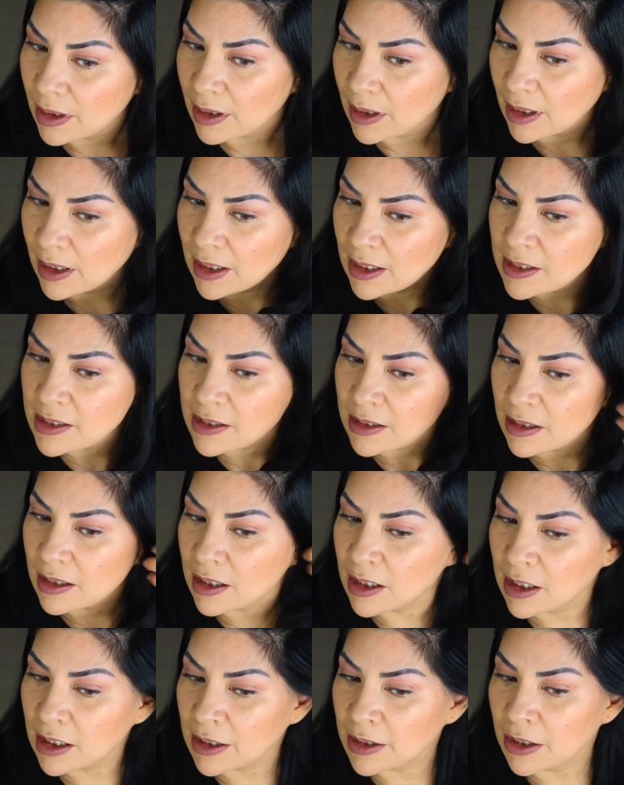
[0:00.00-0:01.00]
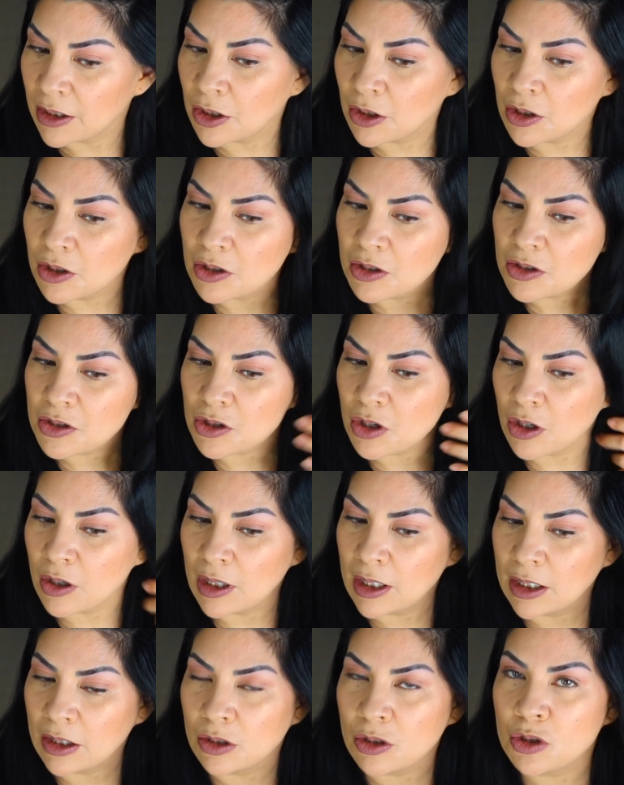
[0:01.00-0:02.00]
It's the curls are
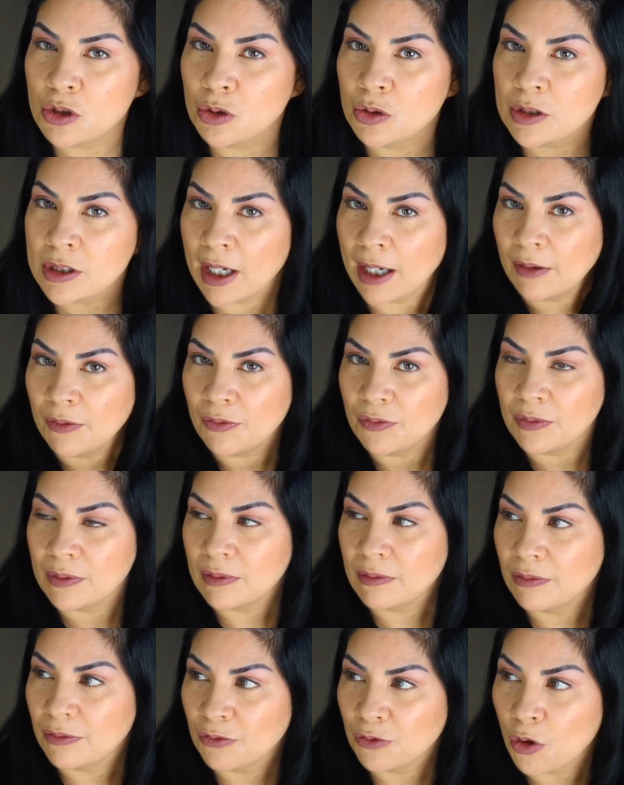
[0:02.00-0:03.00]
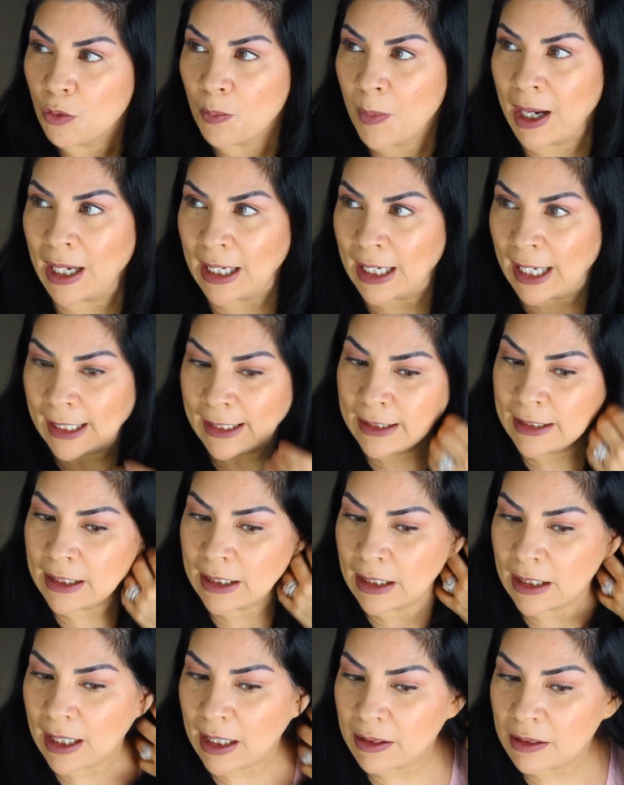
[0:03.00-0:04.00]
a little too tight for my
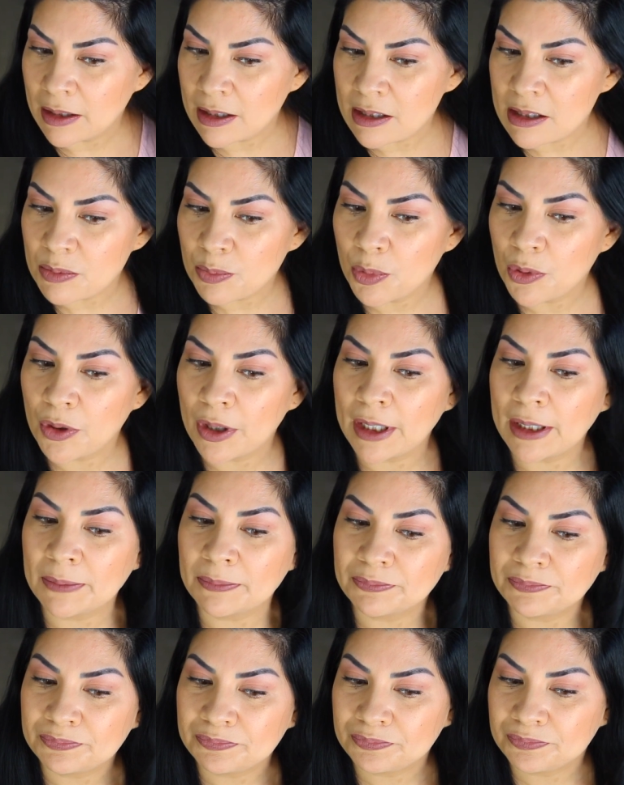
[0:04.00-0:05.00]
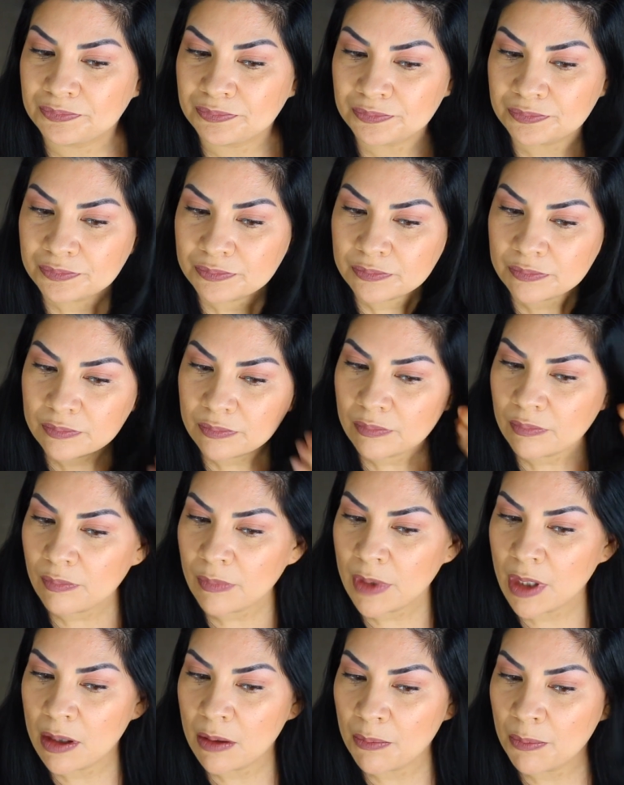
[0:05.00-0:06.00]
liking at this point,
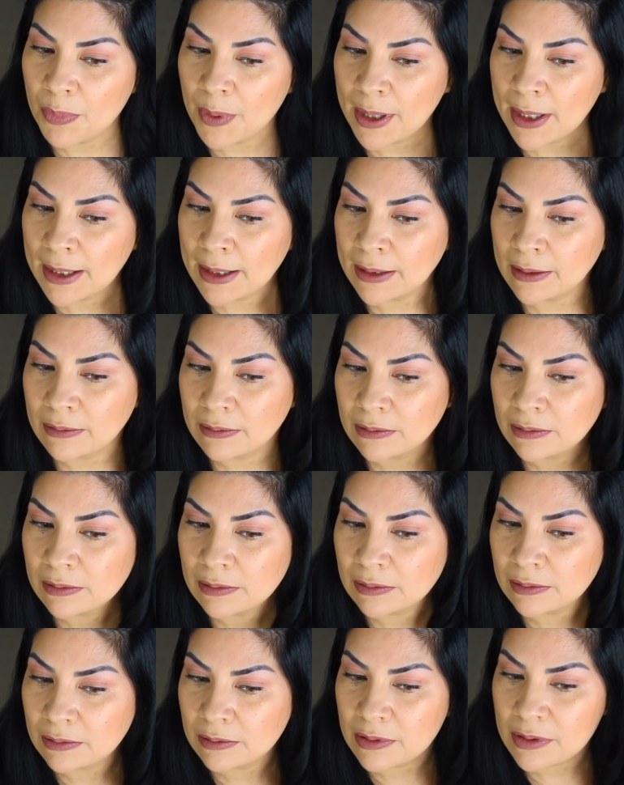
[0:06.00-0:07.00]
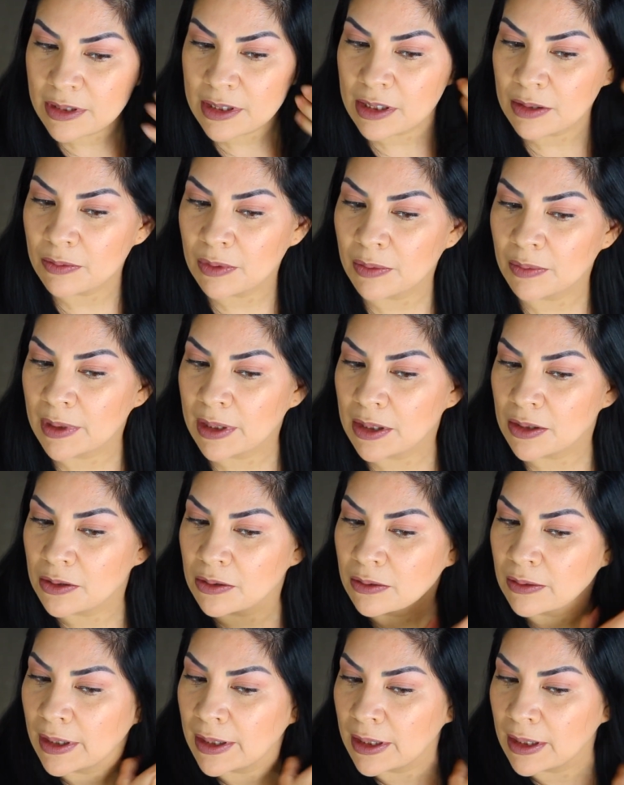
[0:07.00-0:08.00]
but we'll see what we can
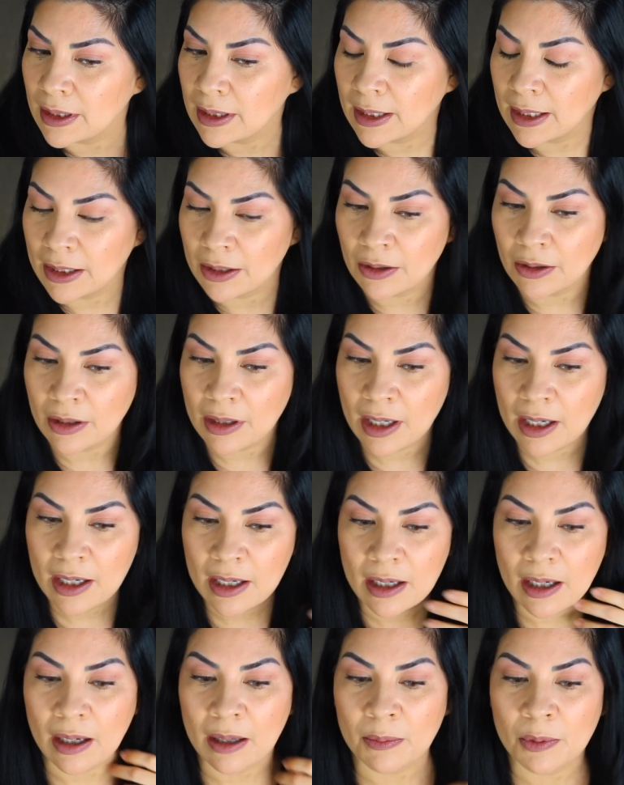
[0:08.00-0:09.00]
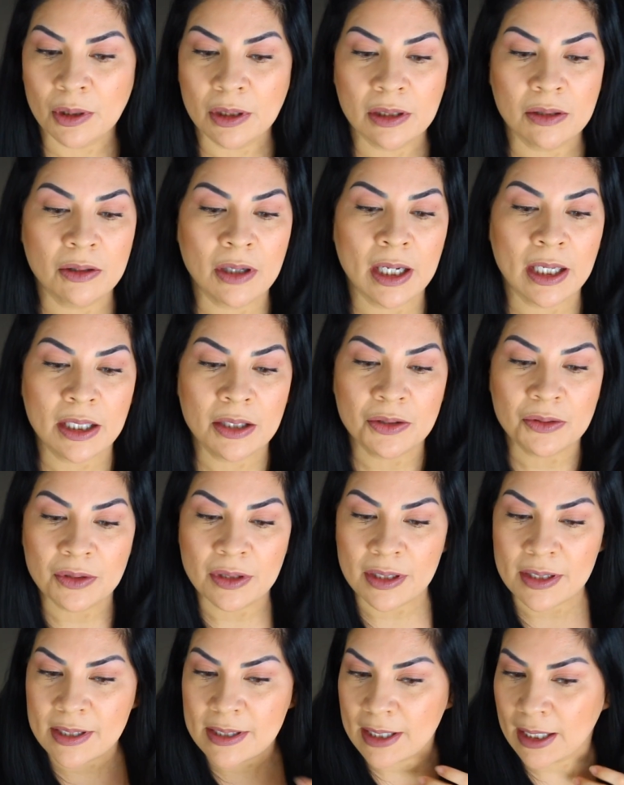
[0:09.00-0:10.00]
do with it later. I'm gonna go ahead and do
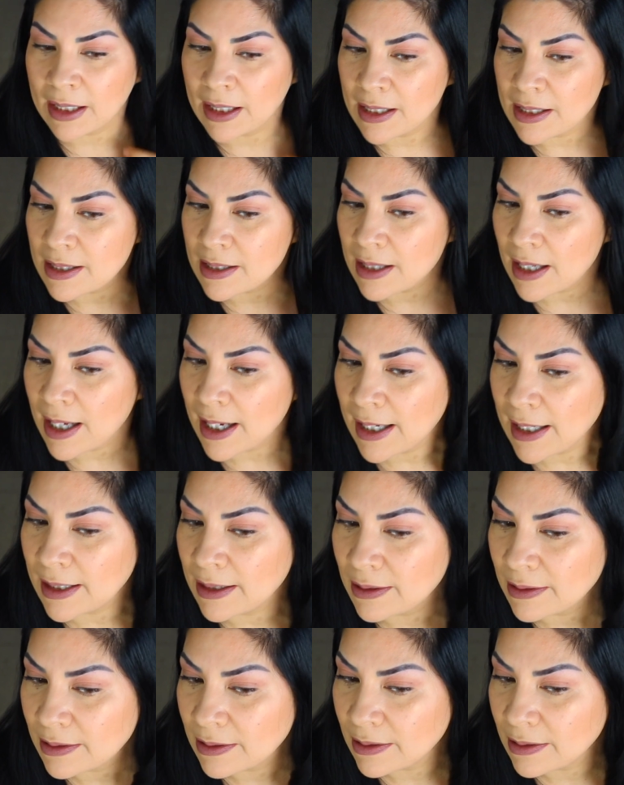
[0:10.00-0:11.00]
the second side.